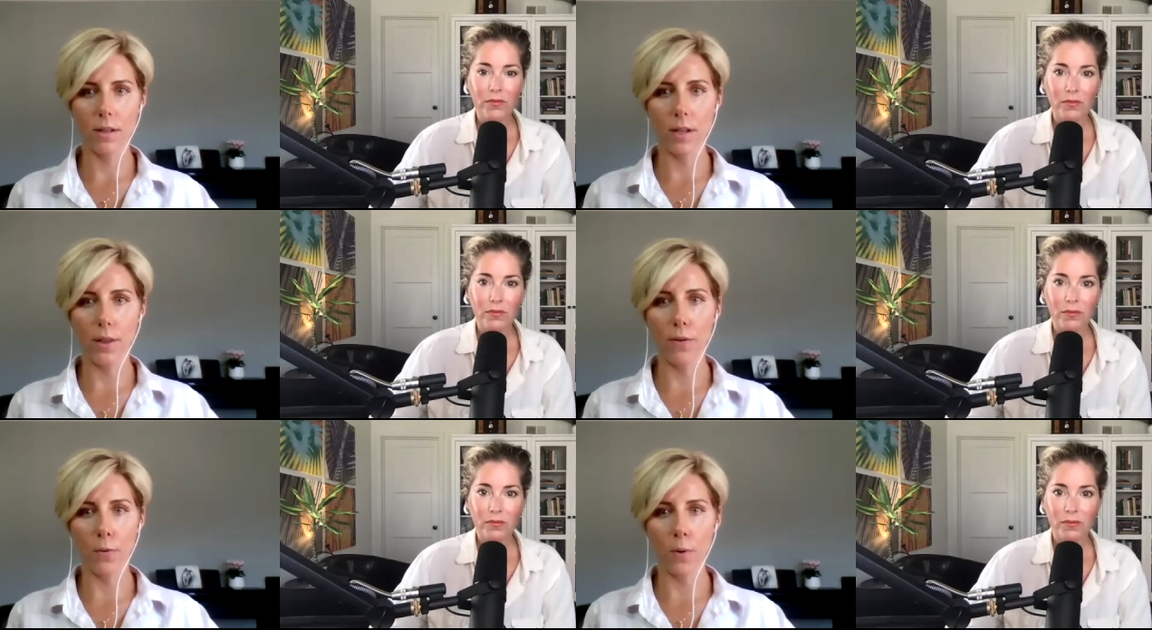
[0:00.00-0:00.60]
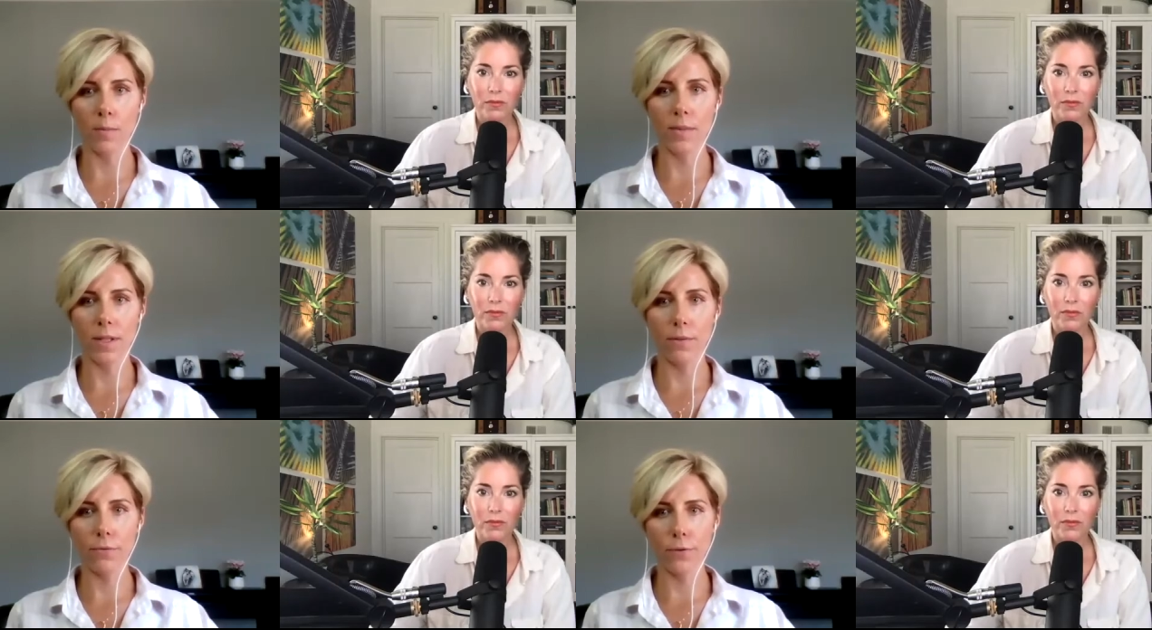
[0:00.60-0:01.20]
Speaker 1: in the forms
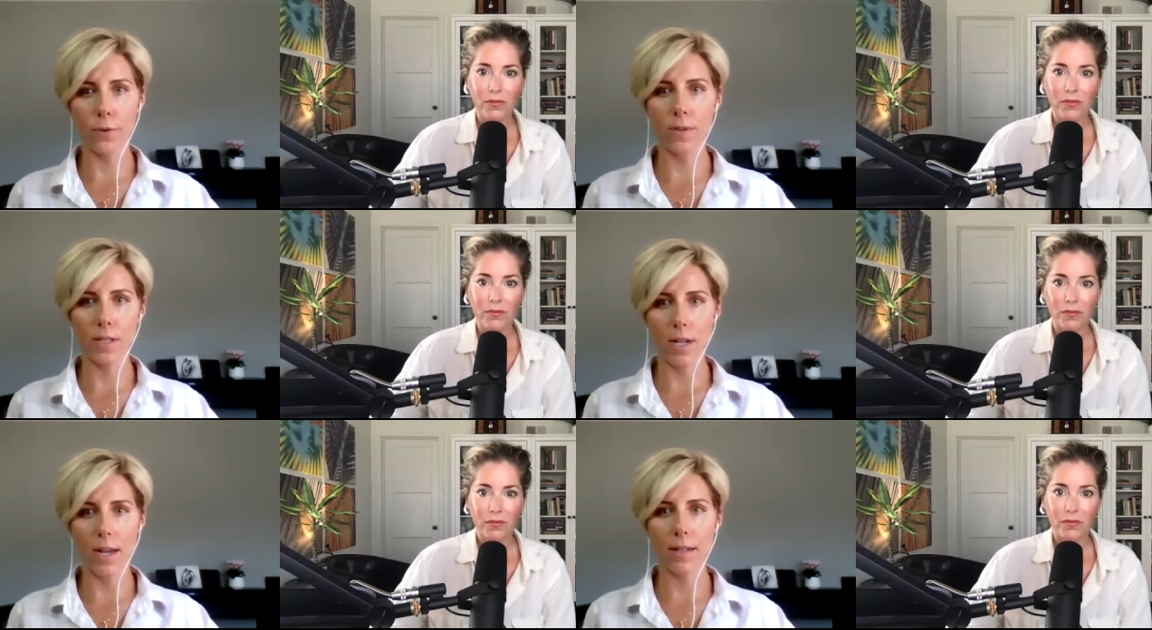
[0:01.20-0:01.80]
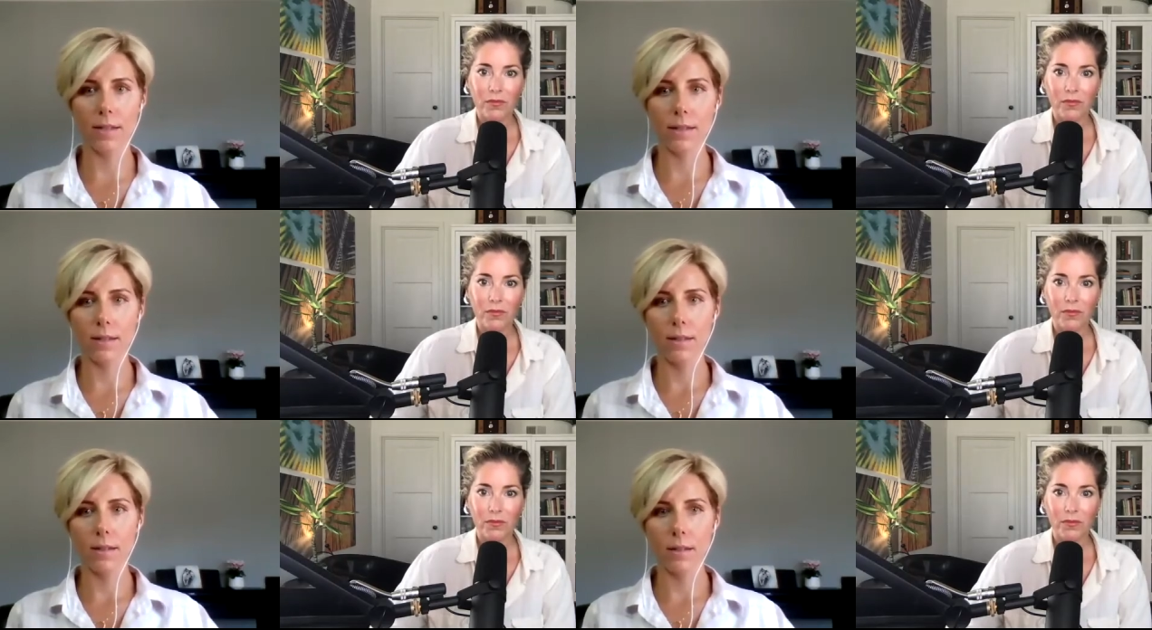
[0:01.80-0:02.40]
of fruits, nuts,
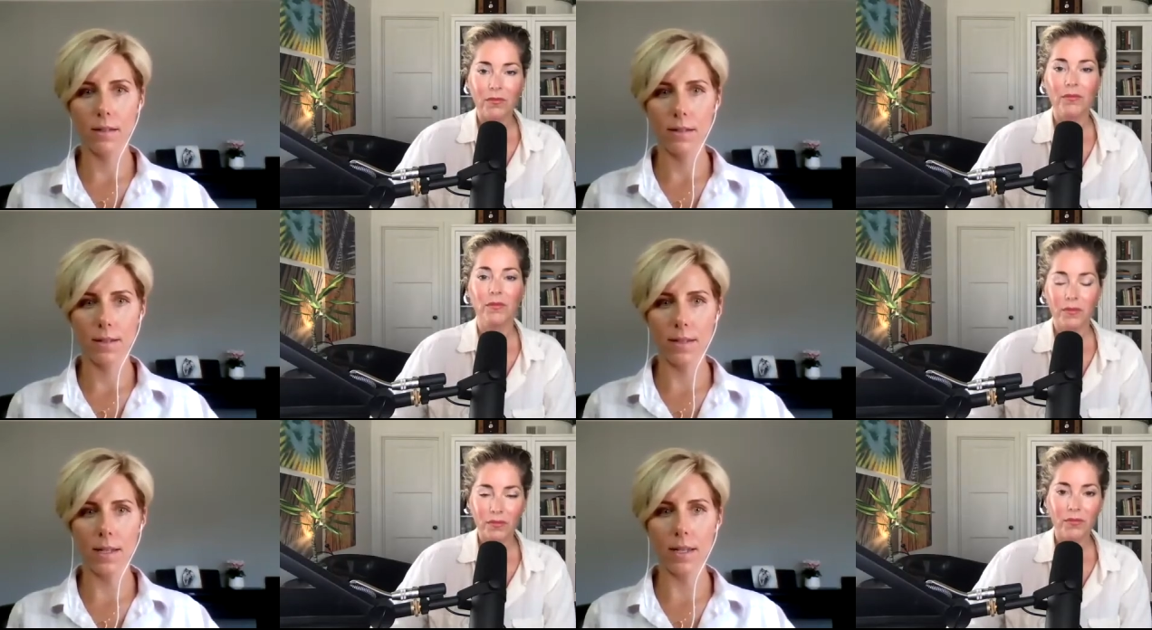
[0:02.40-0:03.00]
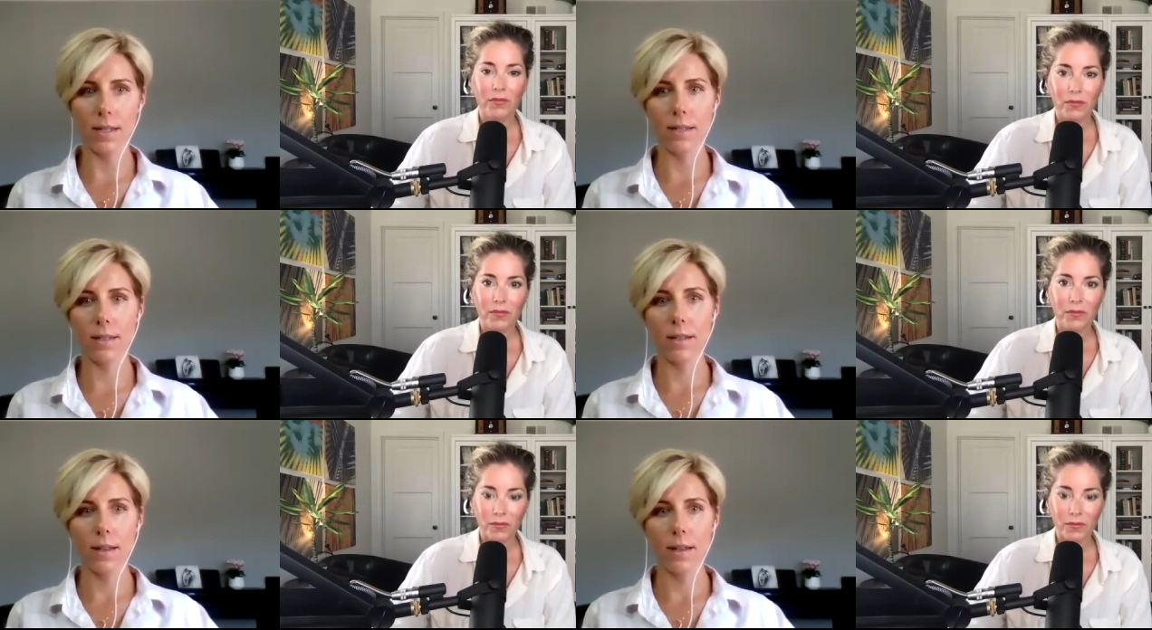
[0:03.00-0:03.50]
seeds,